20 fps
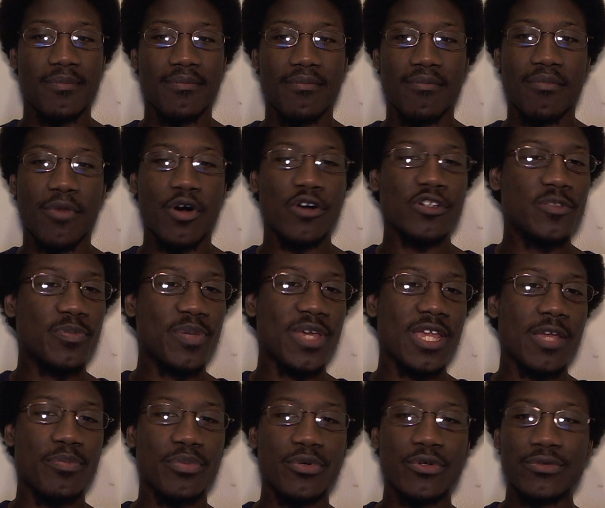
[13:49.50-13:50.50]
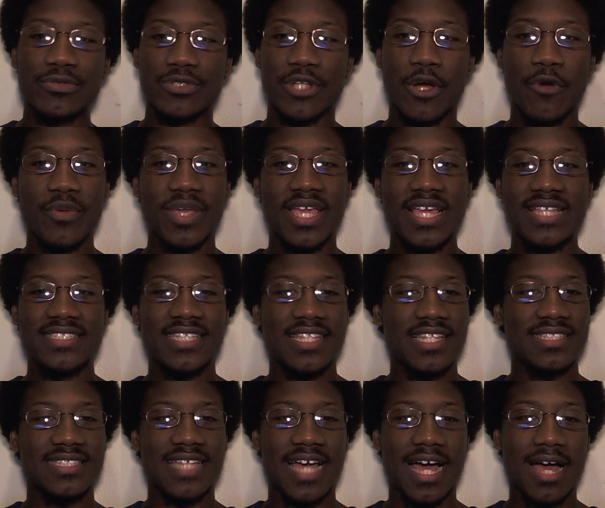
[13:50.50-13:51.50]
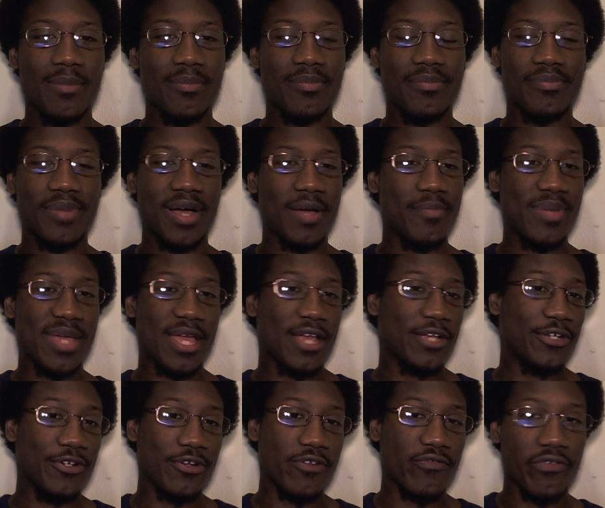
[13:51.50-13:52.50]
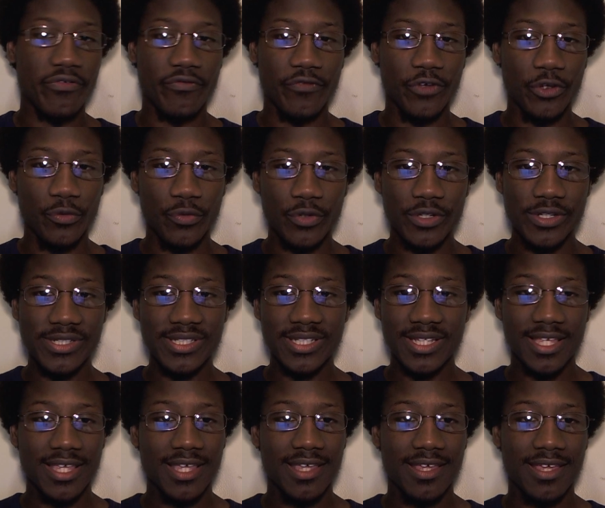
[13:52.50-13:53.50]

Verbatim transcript: Most people don't get to the top by being good reviewers.